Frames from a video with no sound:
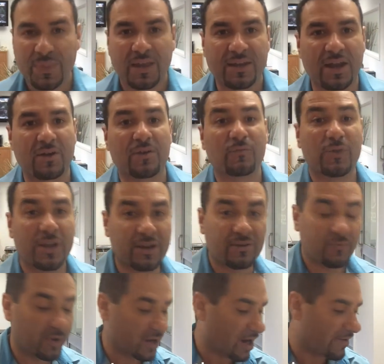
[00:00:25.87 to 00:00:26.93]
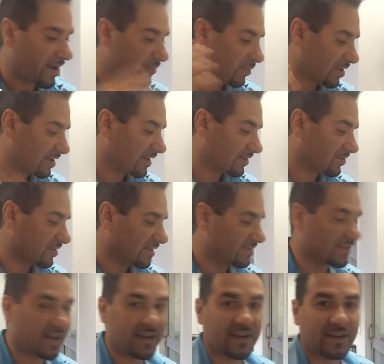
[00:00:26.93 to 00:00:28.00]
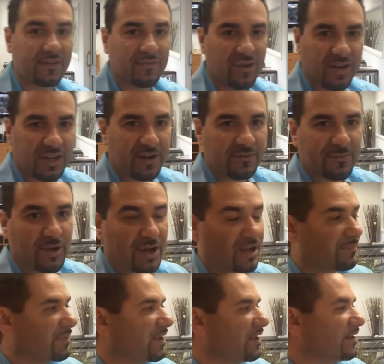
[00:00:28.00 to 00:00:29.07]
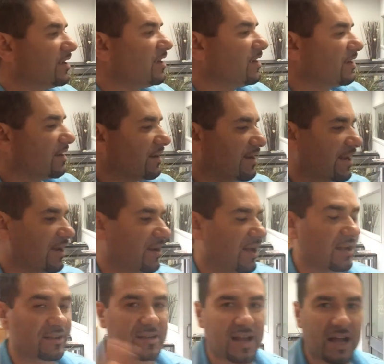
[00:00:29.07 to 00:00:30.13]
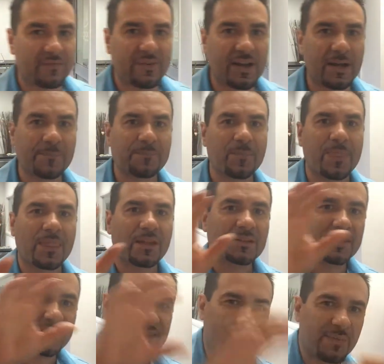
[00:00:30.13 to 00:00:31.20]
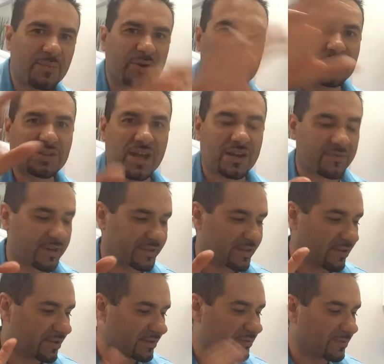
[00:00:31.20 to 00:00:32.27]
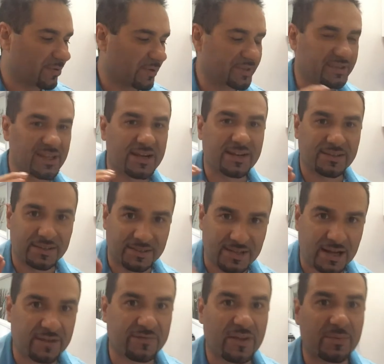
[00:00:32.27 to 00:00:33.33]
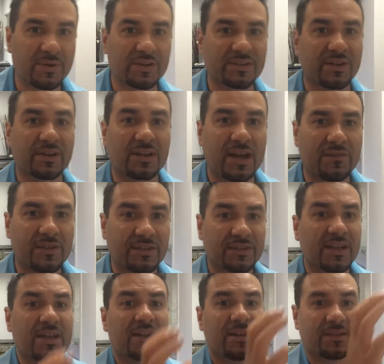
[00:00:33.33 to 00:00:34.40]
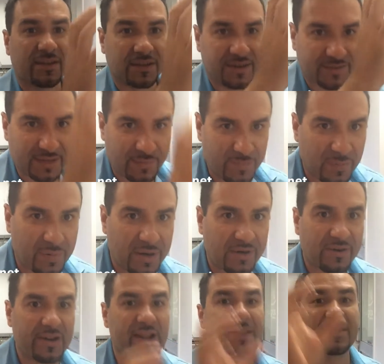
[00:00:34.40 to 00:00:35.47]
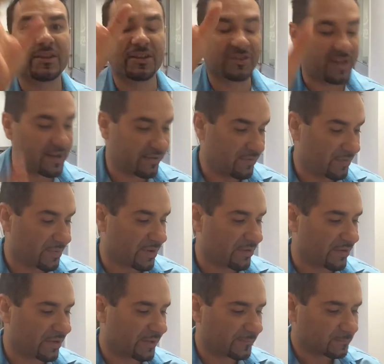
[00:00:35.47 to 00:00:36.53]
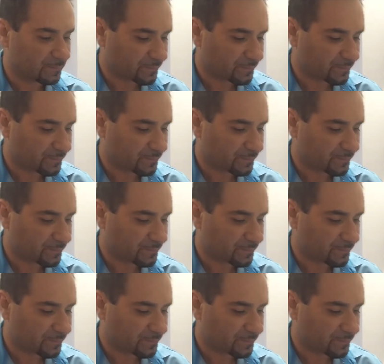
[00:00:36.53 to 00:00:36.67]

Now we go around, we collect all this data, and I've got it here on my iPad. Now I'll cover December and January. So this report was done at the start of February, so it covers the December period and then the January period.